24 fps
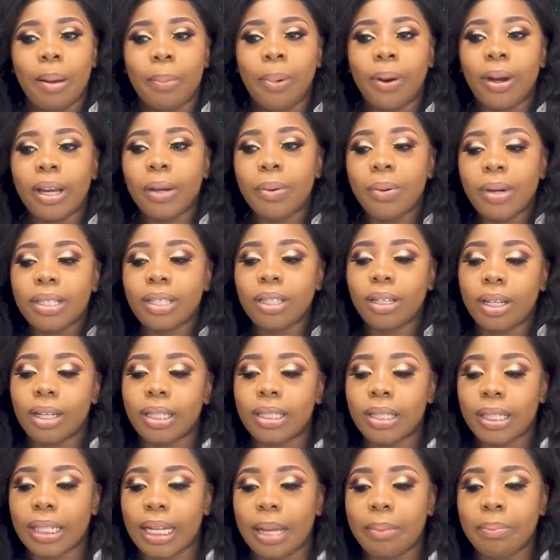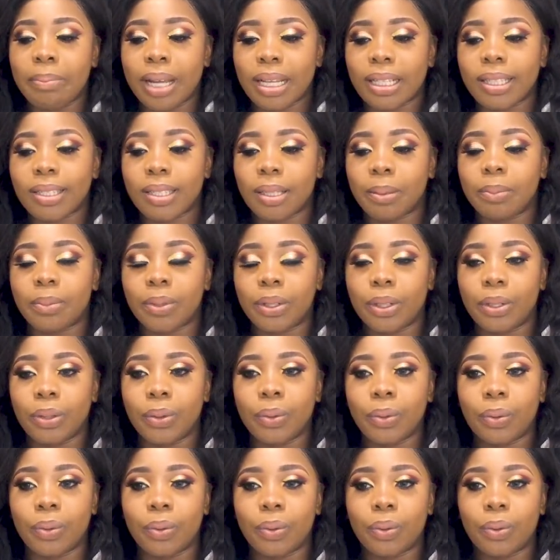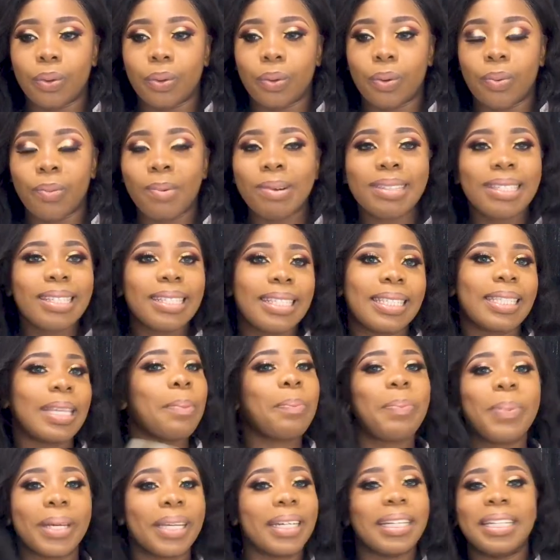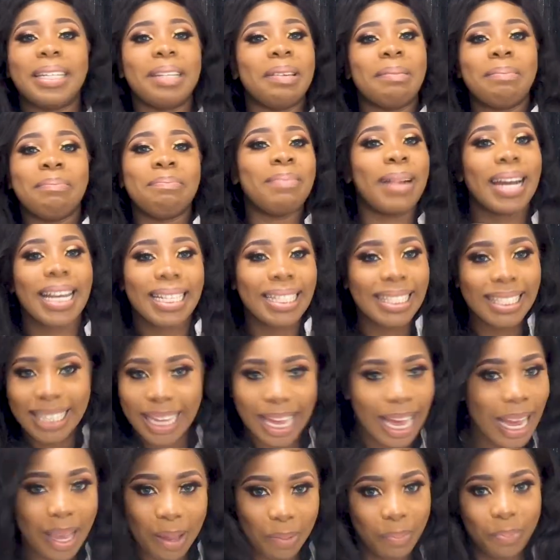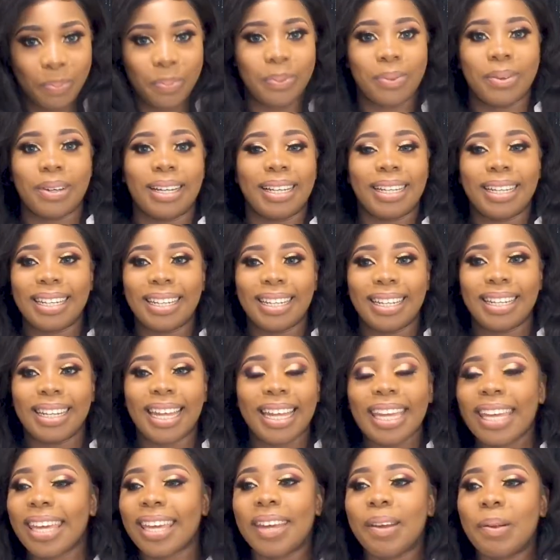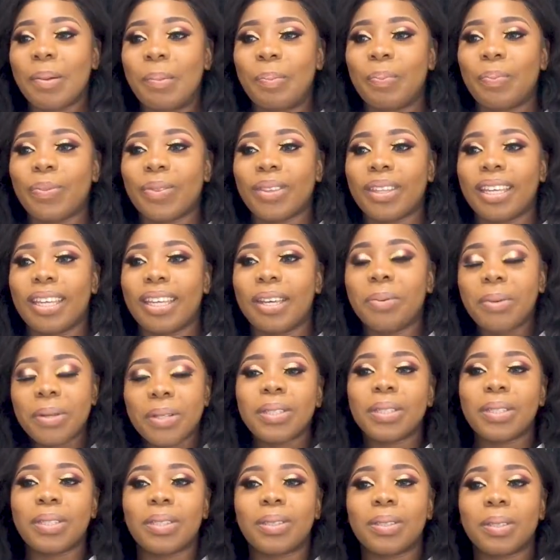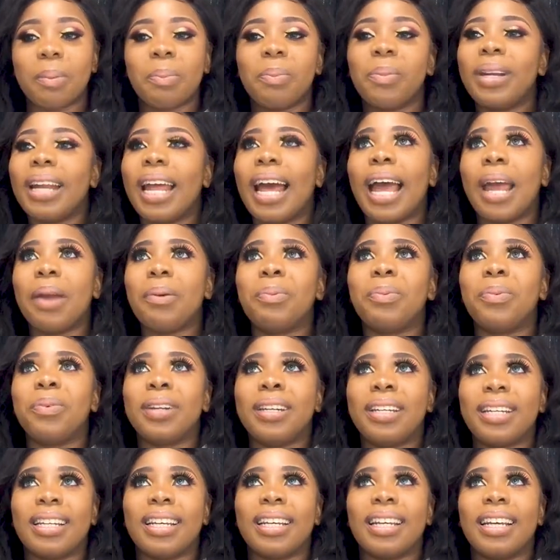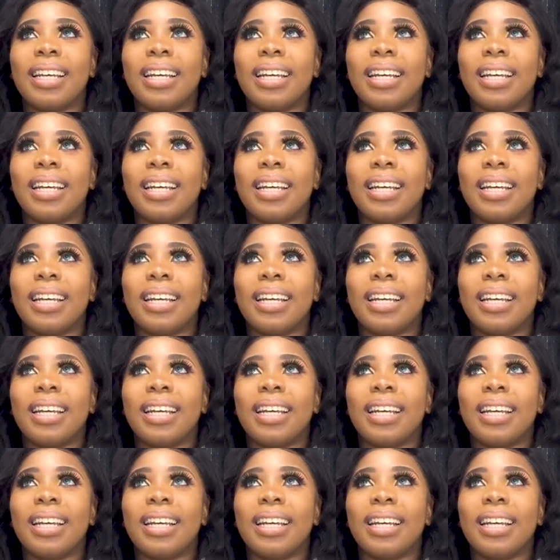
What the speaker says: But it wasn't until I met someone who wasn't typically my type. Like, it was someone I would